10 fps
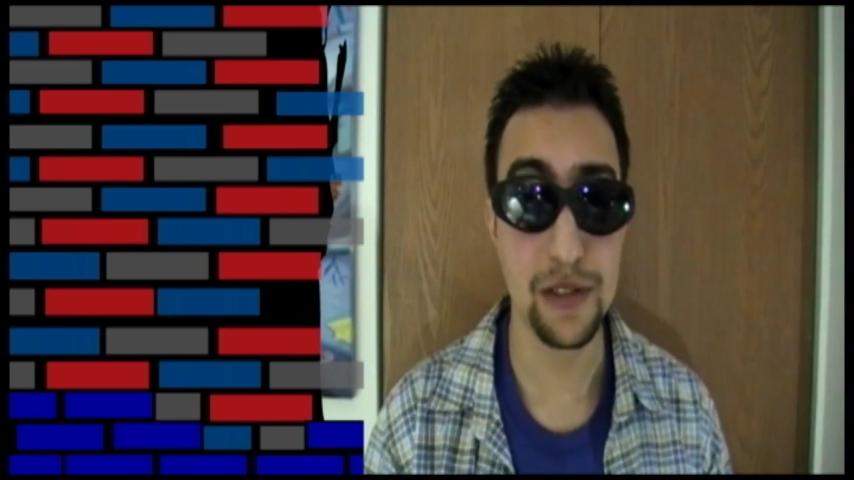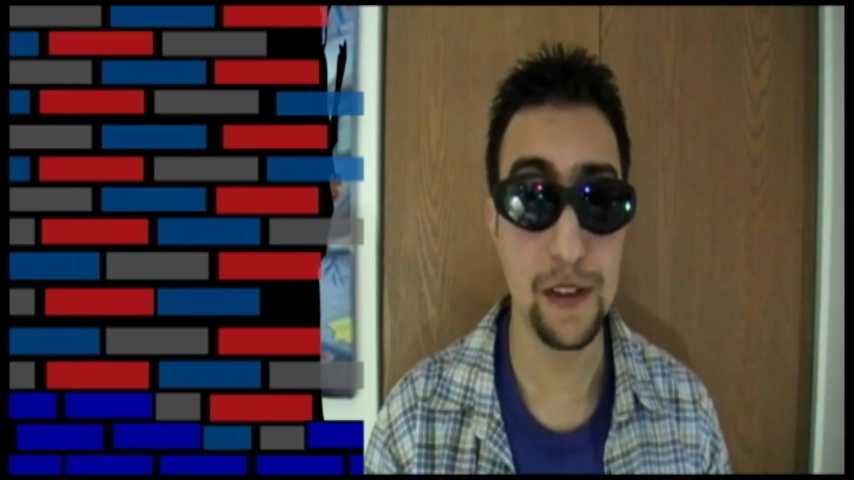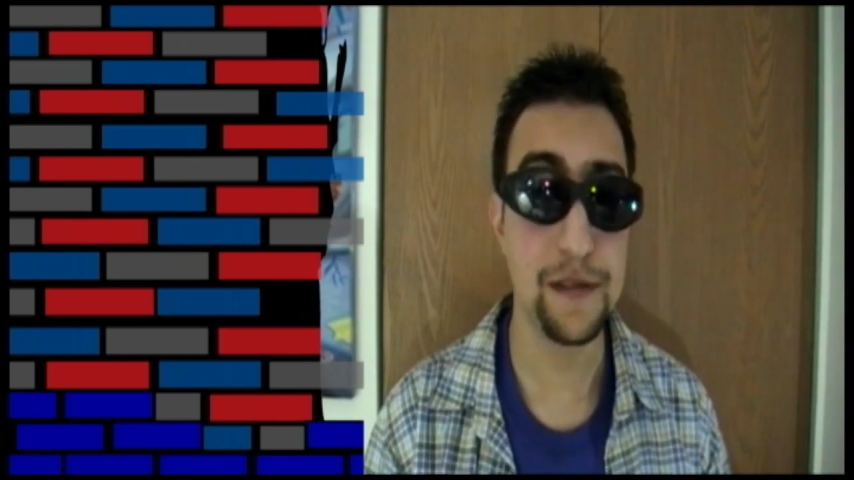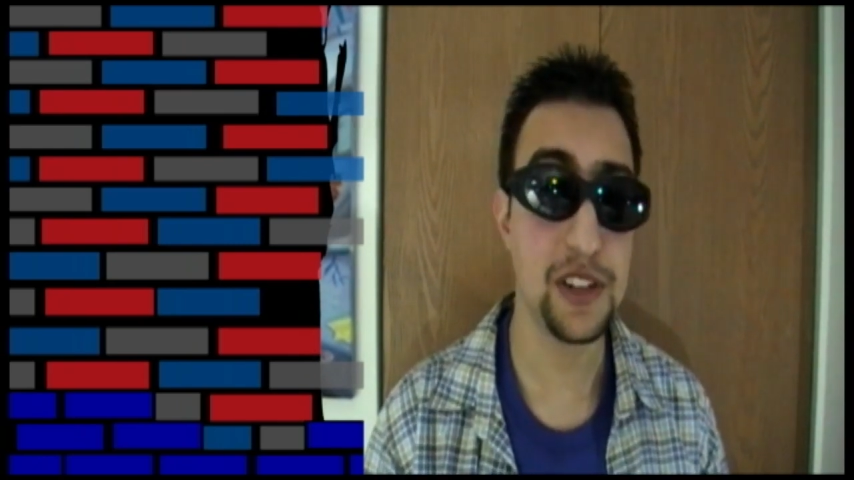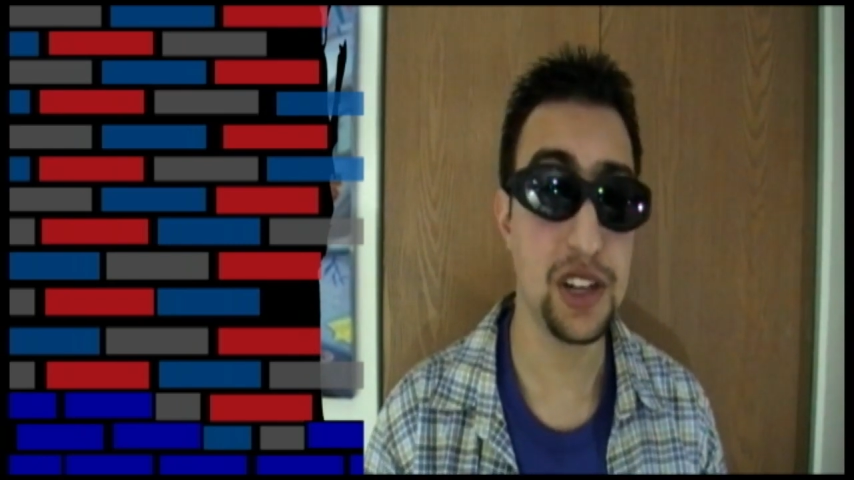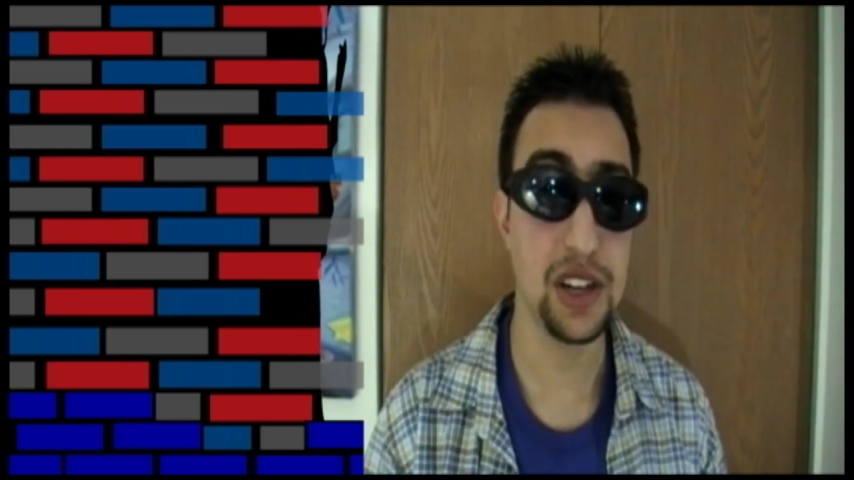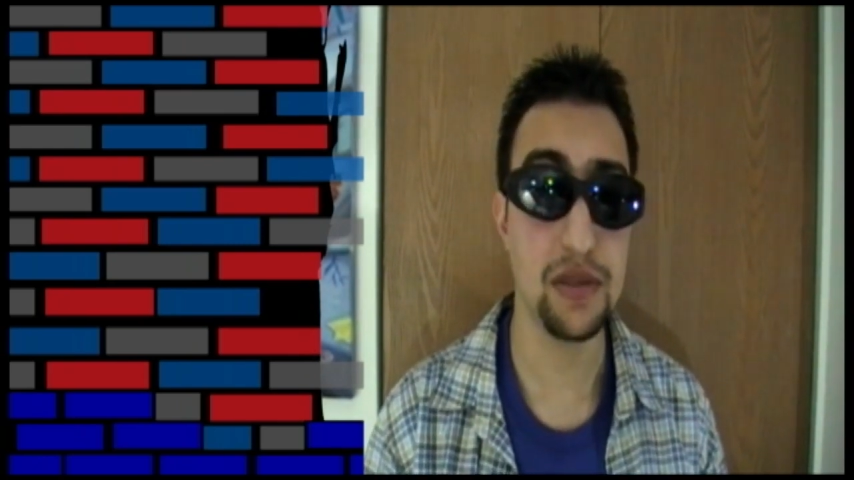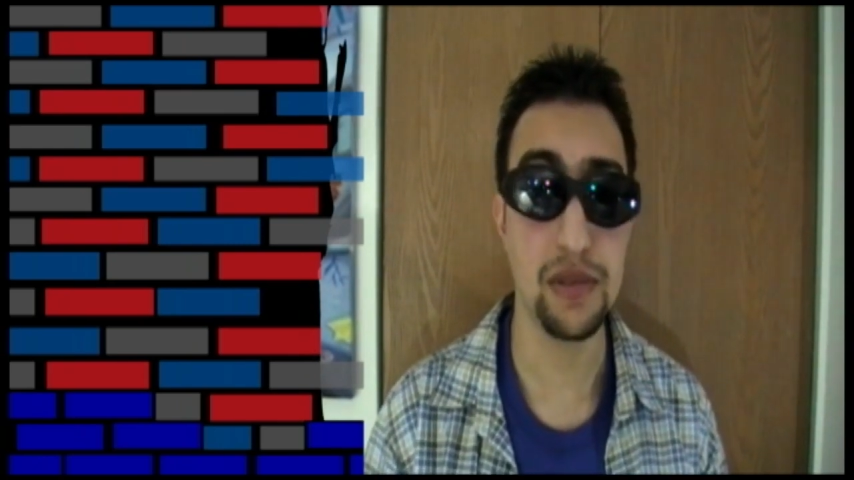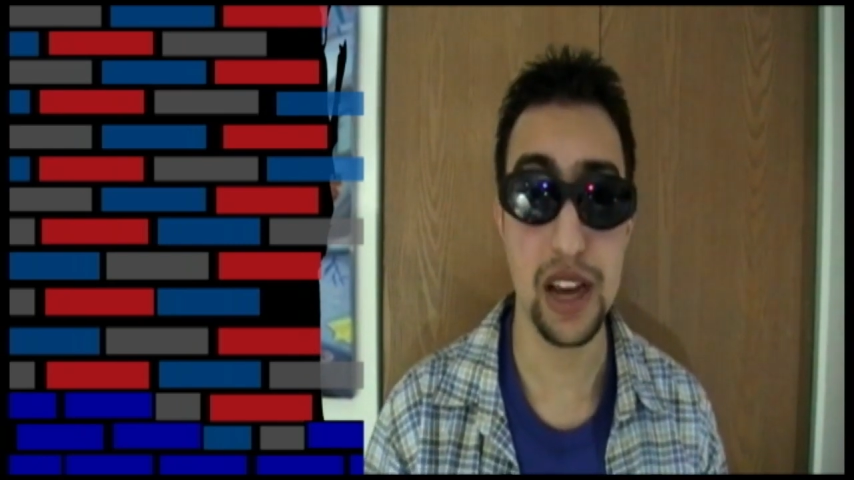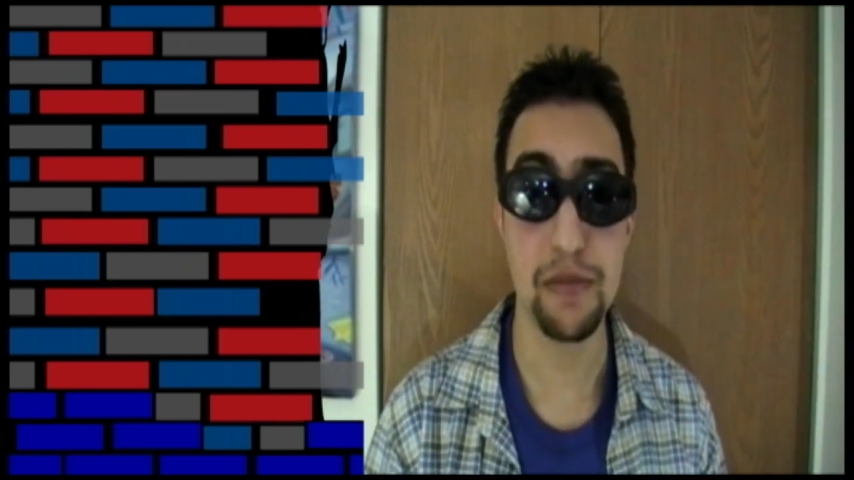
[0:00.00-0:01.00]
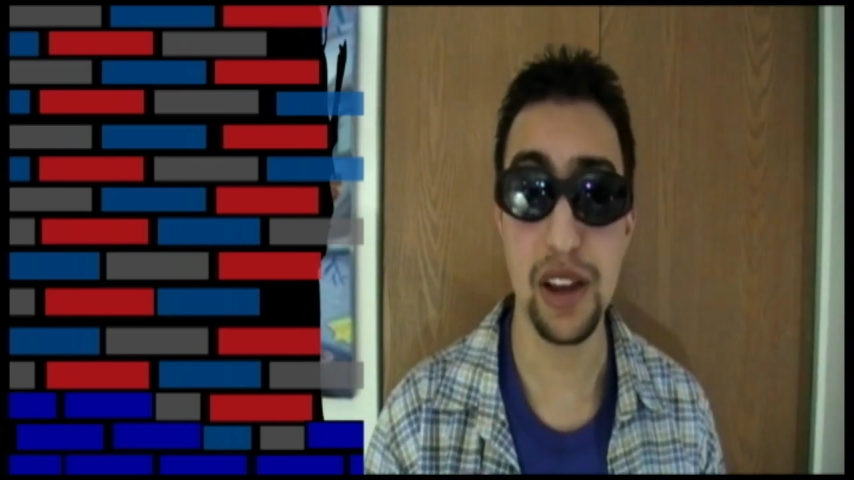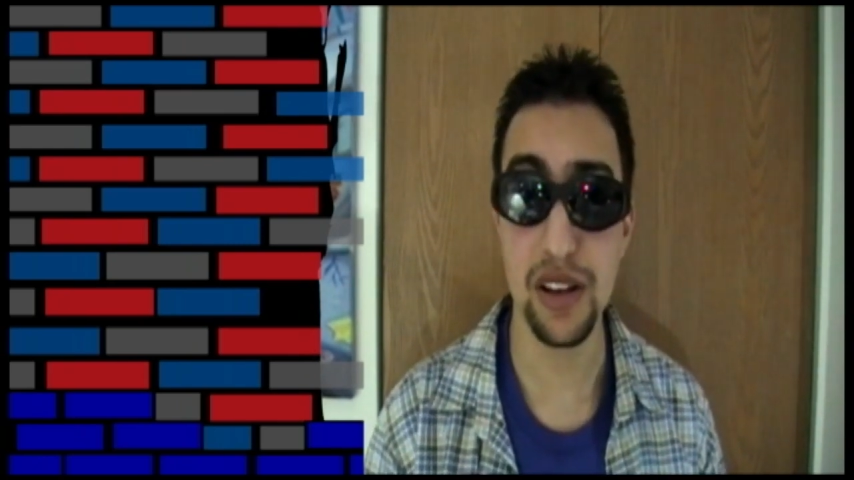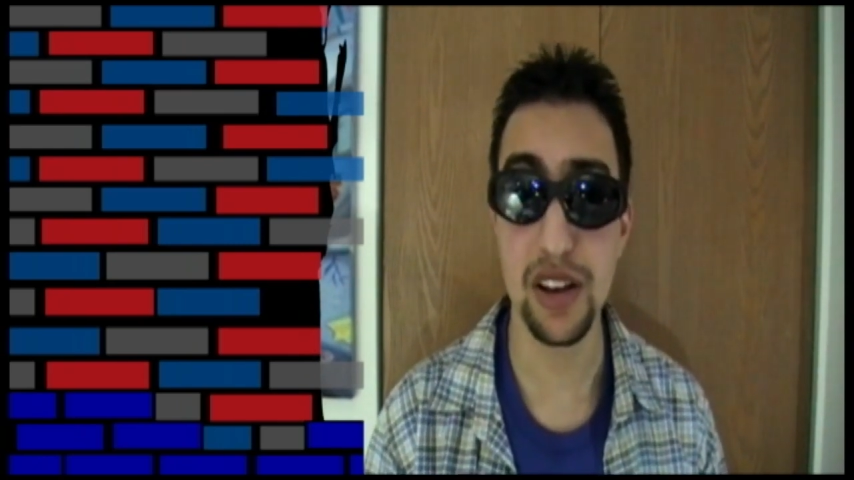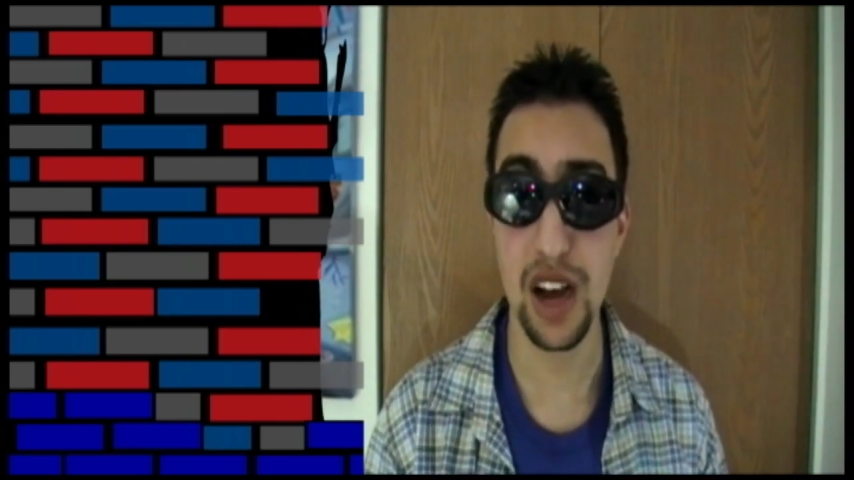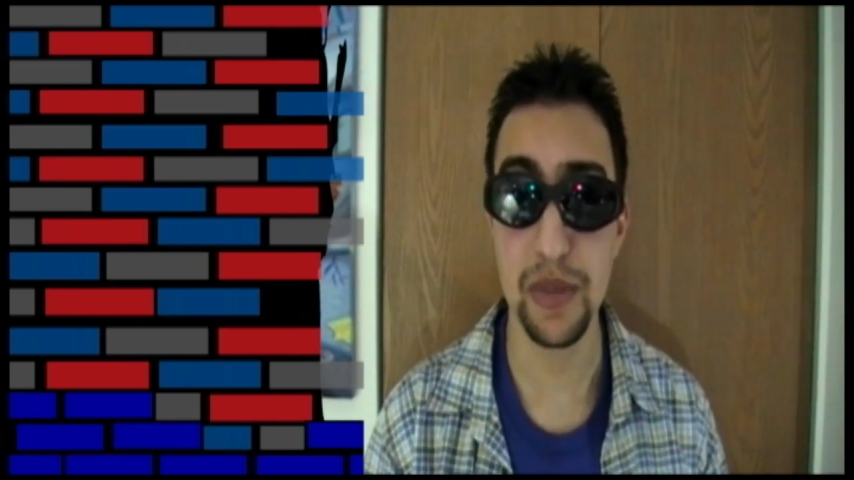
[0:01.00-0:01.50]
fifteen that
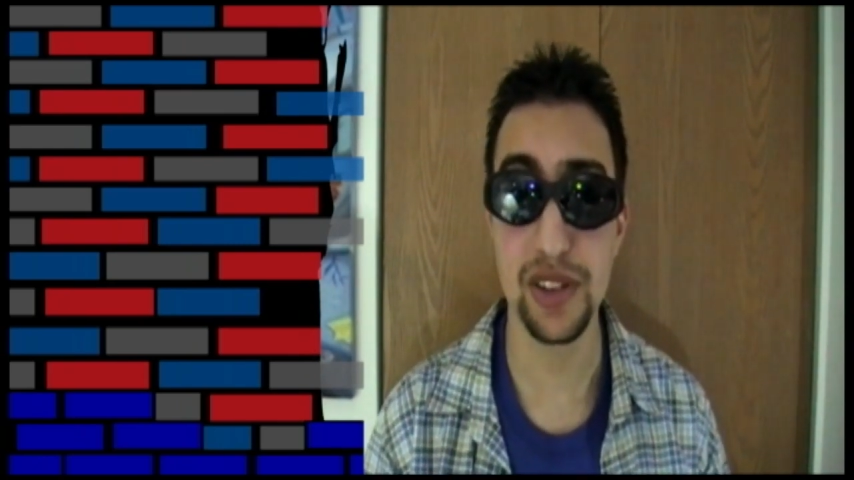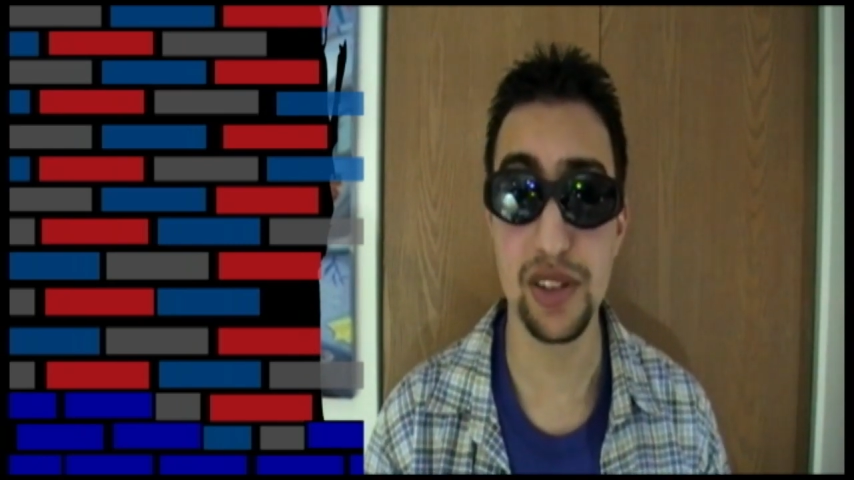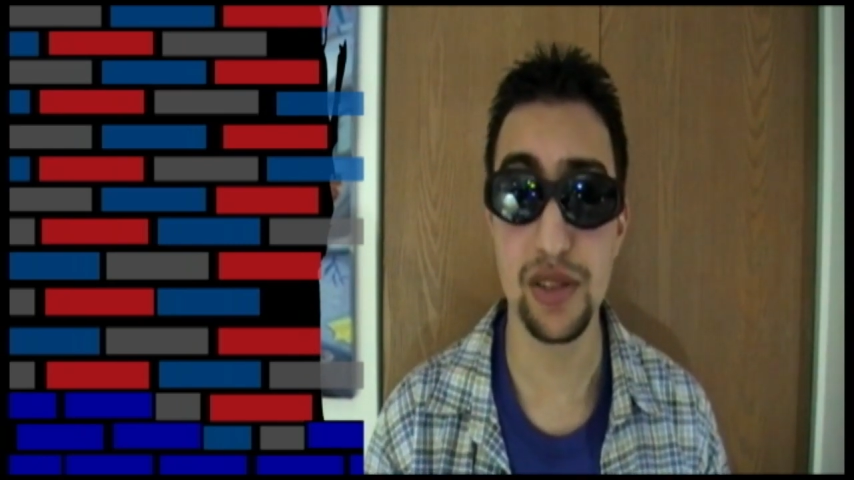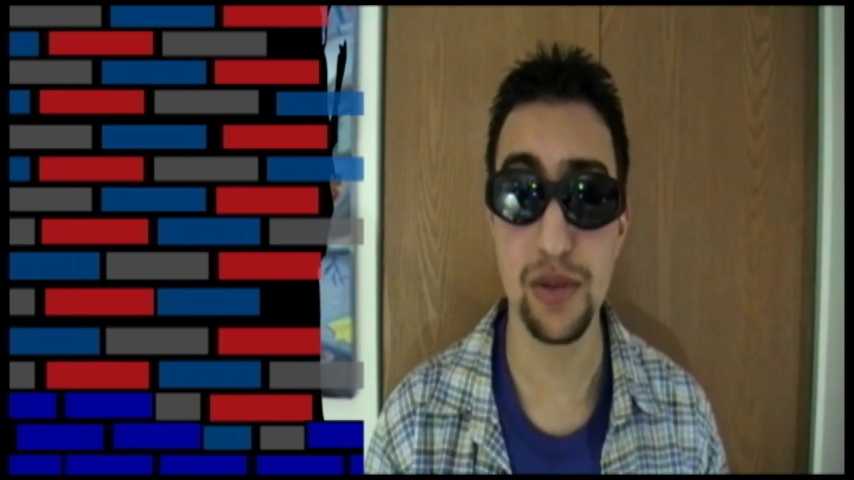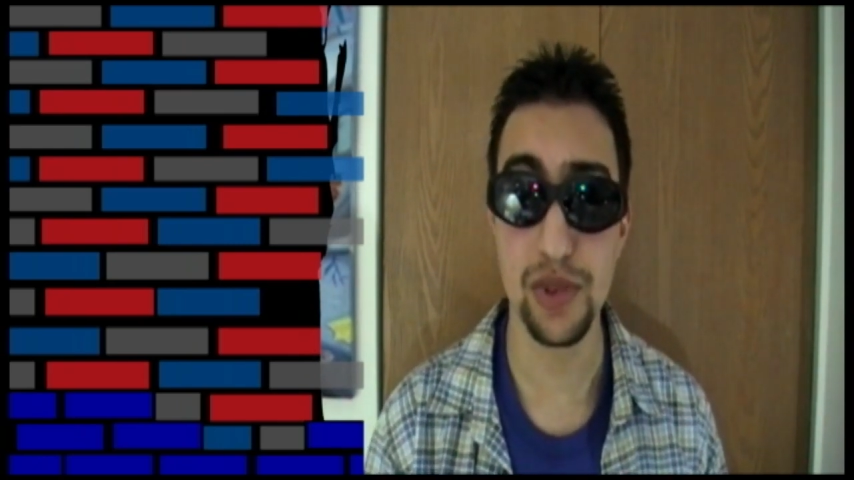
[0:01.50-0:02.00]
making comics